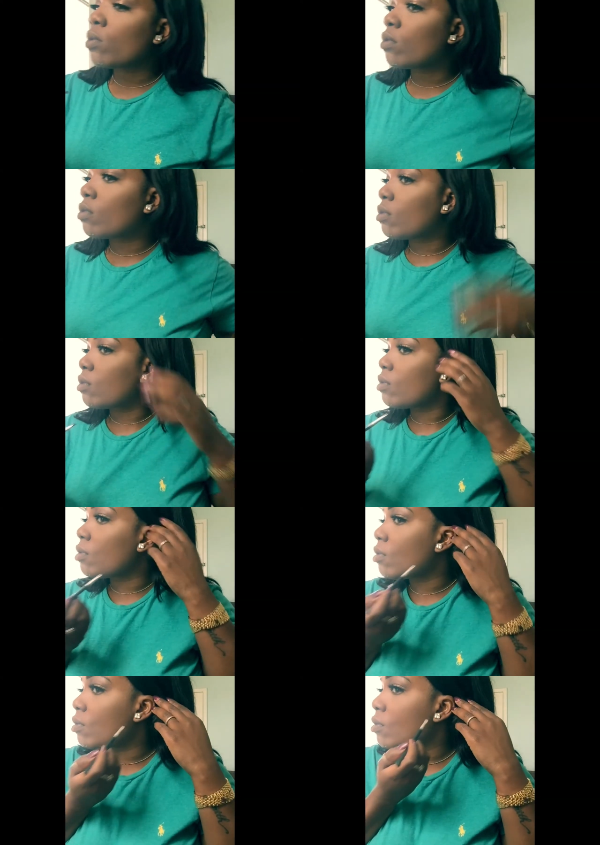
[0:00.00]

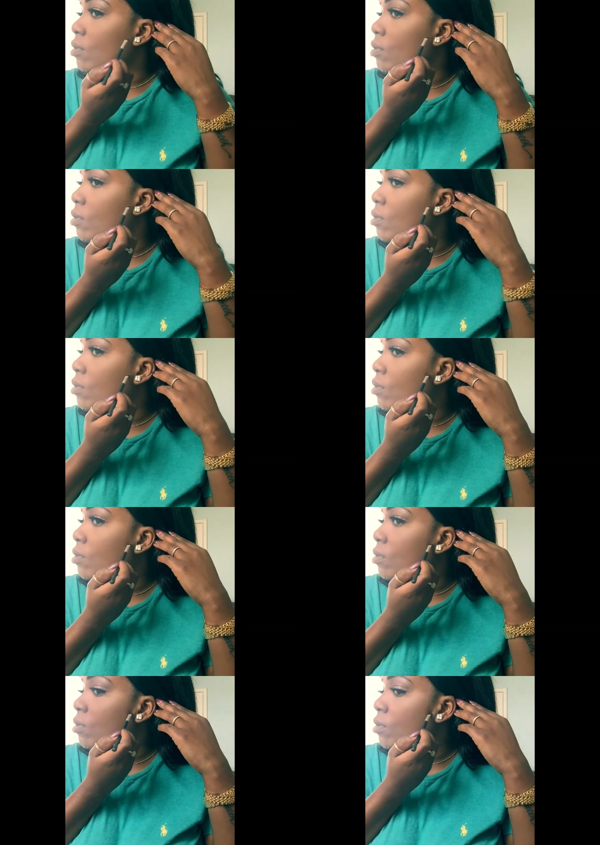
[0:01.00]

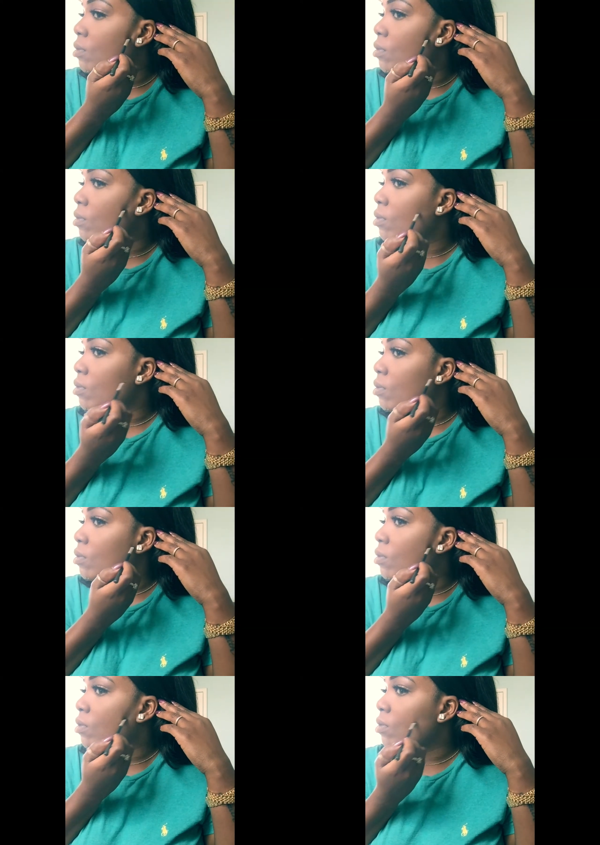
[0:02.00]

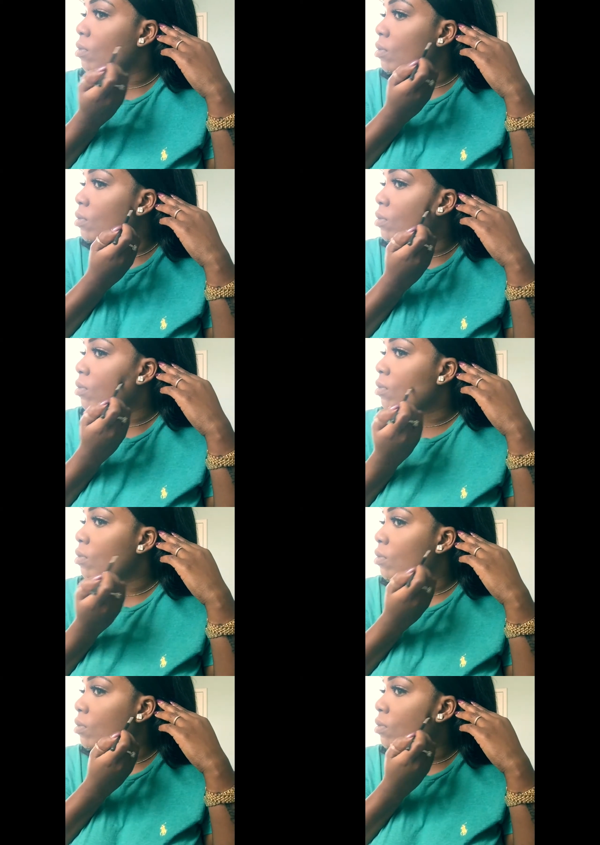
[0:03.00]

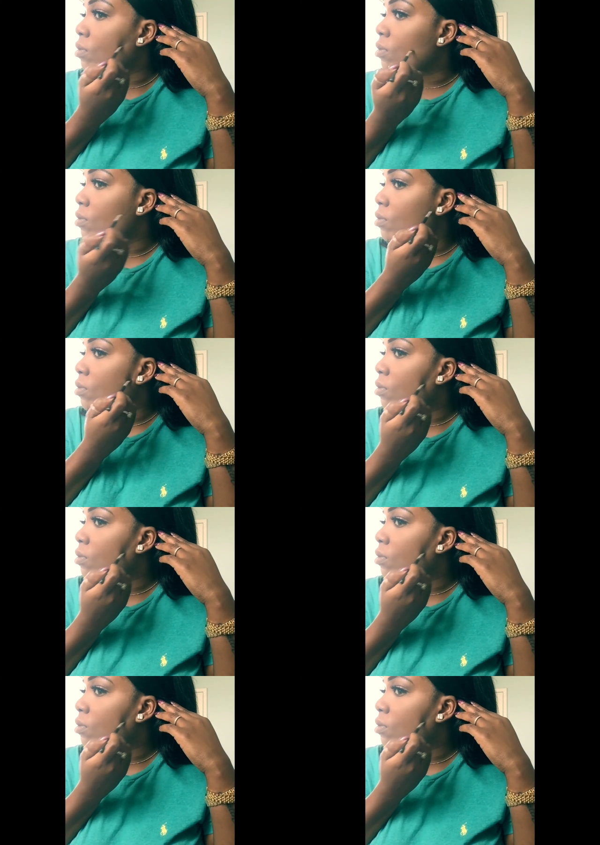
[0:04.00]
No one is speaking in this clip.